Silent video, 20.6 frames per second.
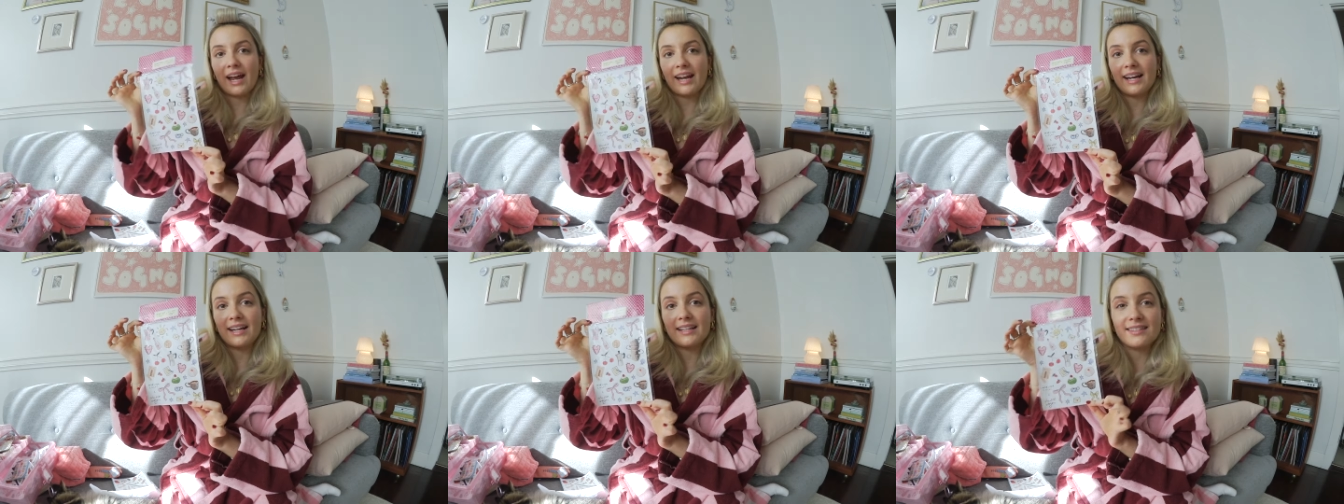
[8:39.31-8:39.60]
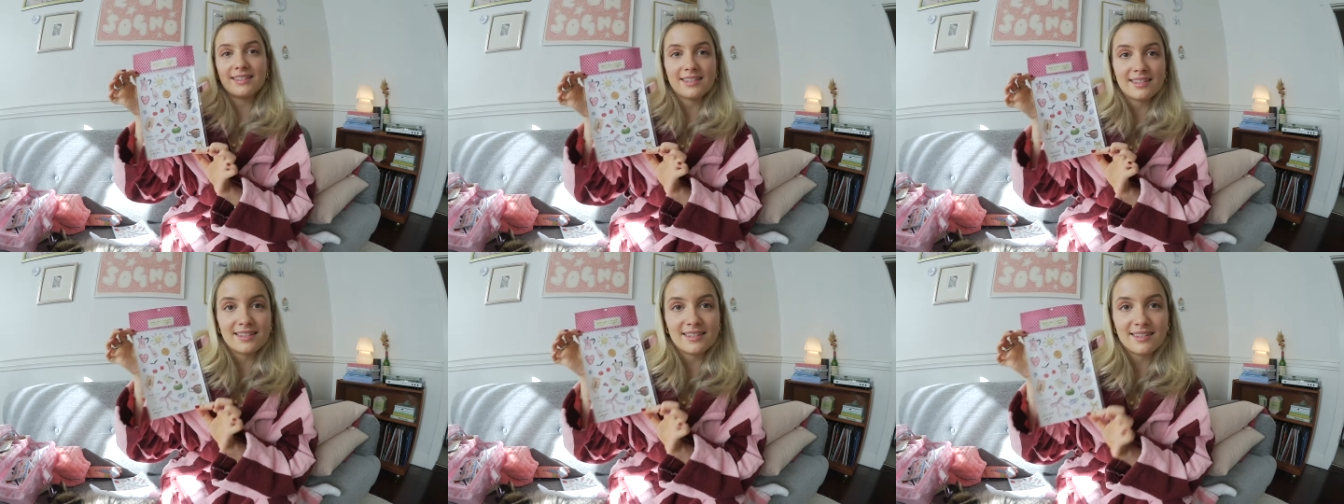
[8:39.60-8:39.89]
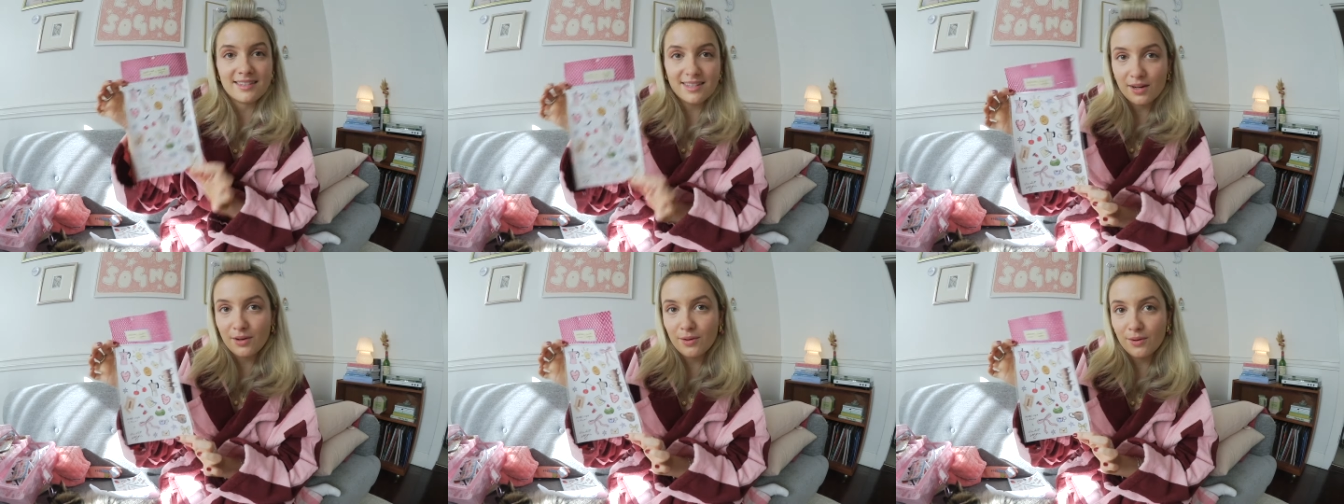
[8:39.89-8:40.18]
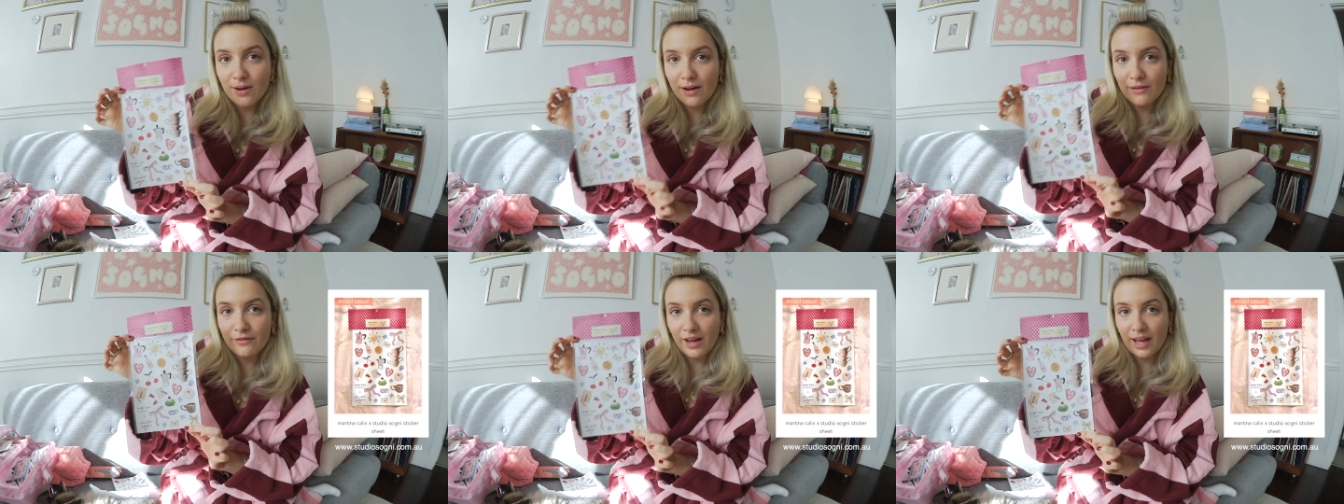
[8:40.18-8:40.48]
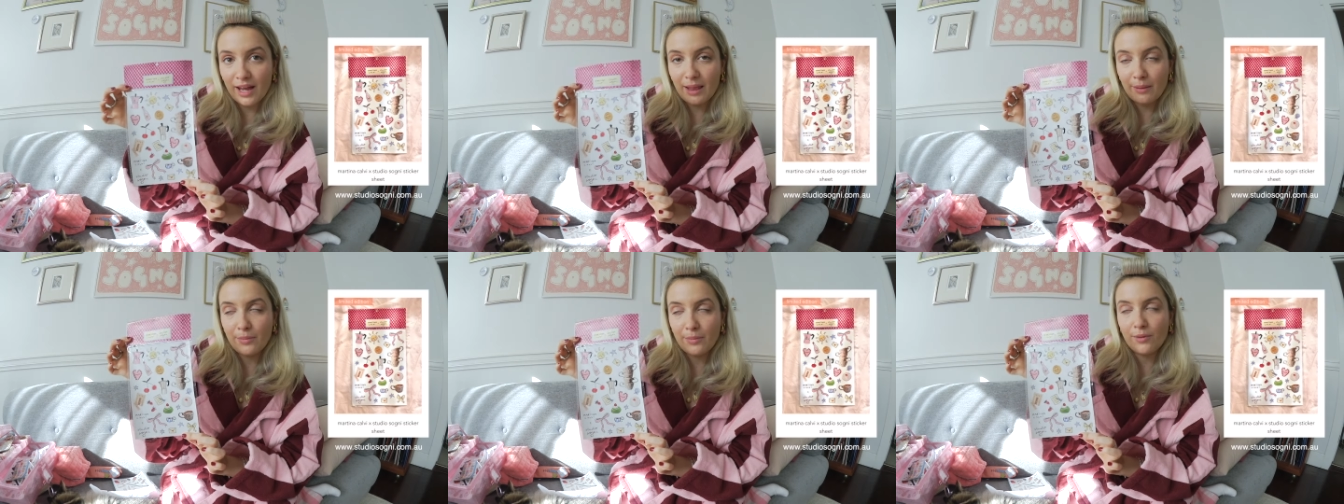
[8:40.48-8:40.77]
and it's still
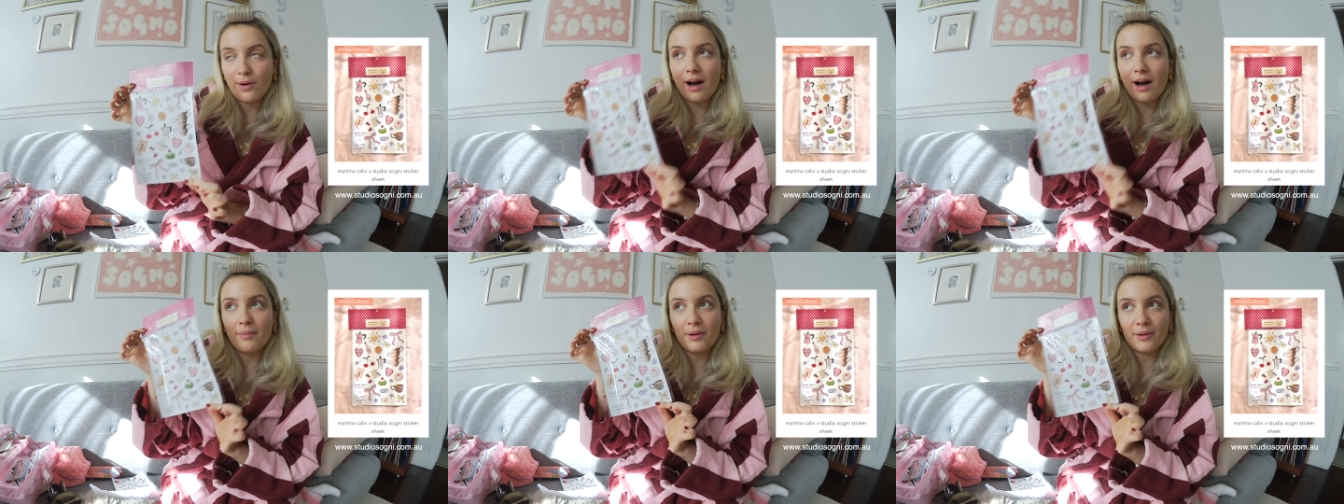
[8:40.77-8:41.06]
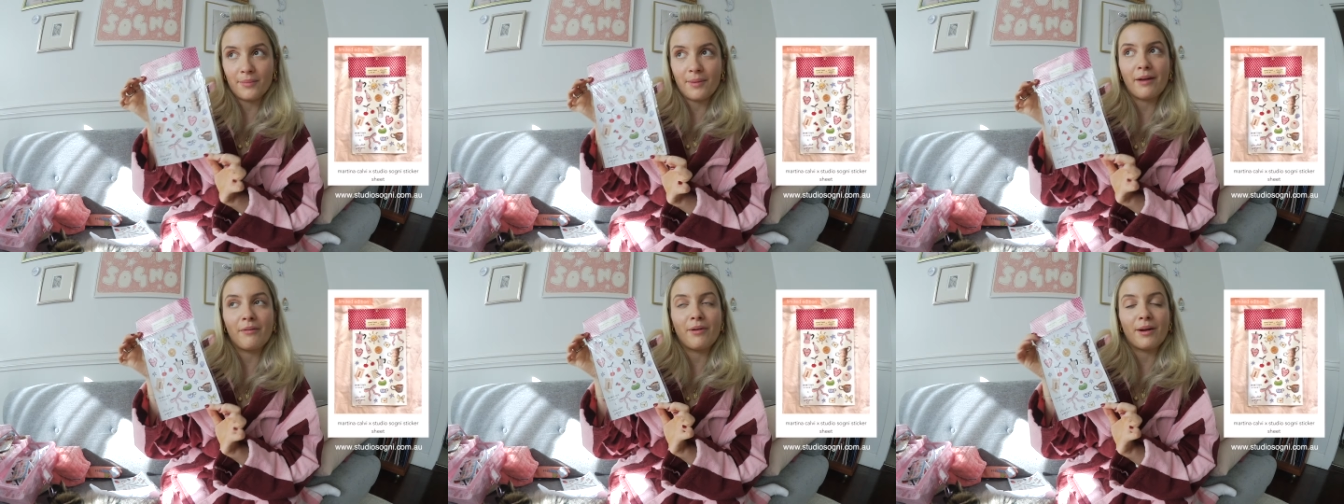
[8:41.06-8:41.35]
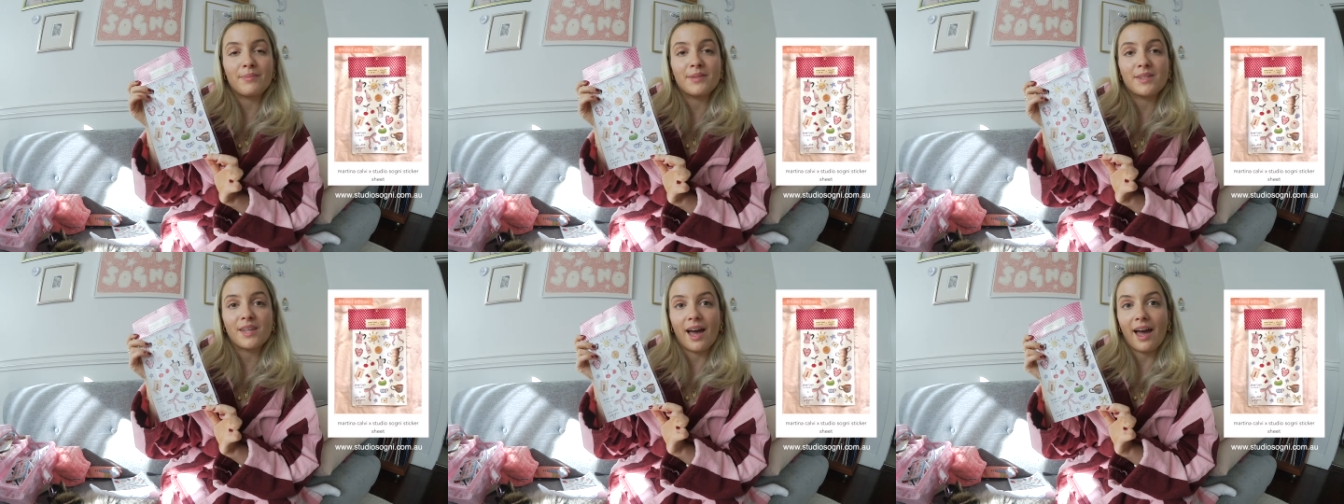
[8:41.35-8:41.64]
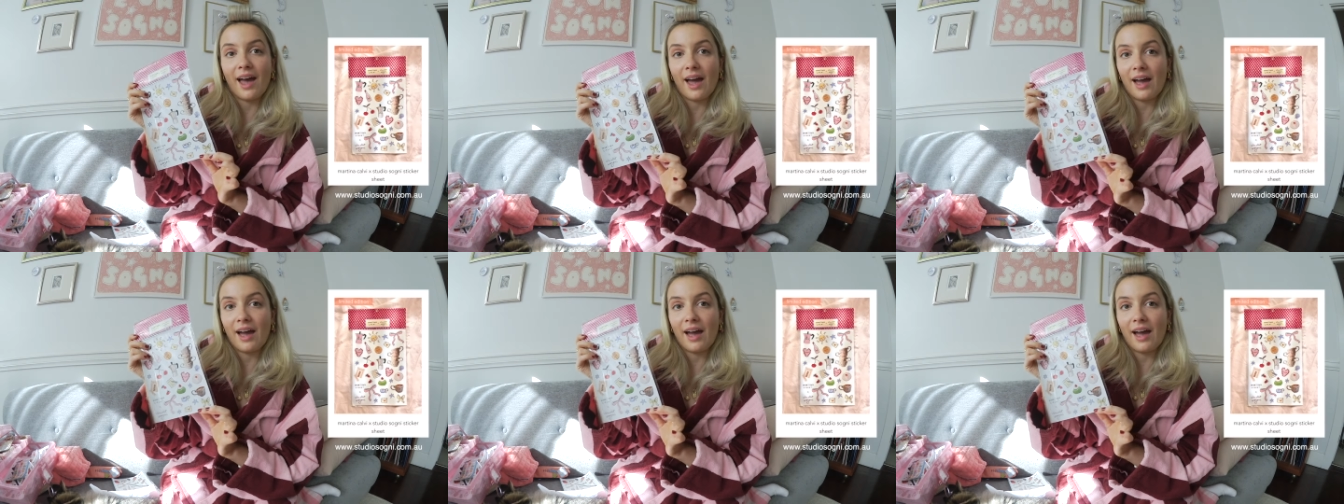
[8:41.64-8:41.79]
available up on my website.